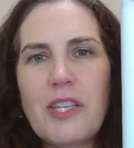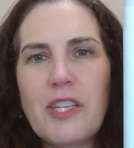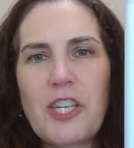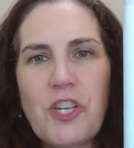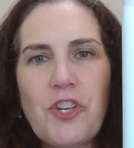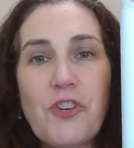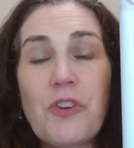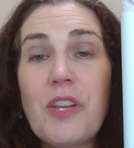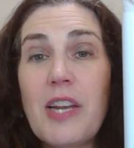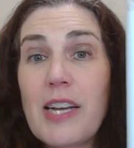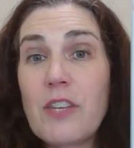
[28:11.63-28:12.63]
stitches are in
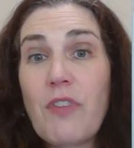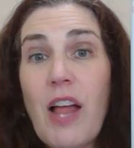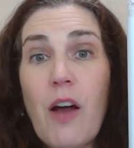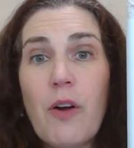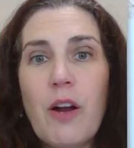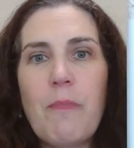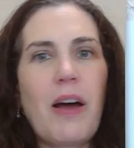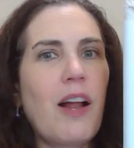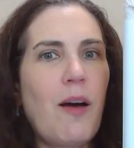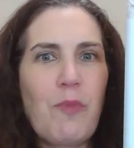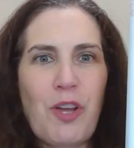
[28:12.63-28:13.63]
the next flower,
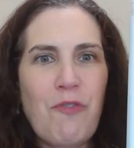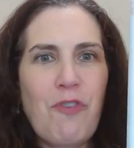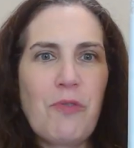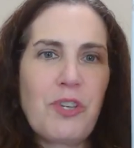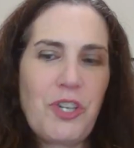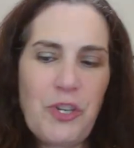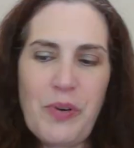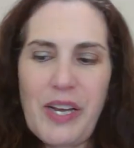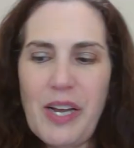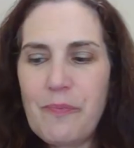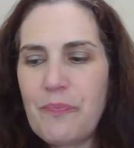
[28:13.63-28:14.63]
but I'm looking forward to
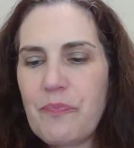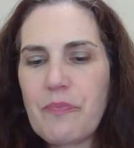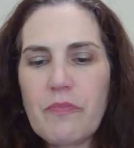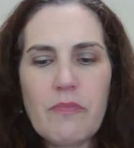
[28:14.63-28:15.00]
doing it.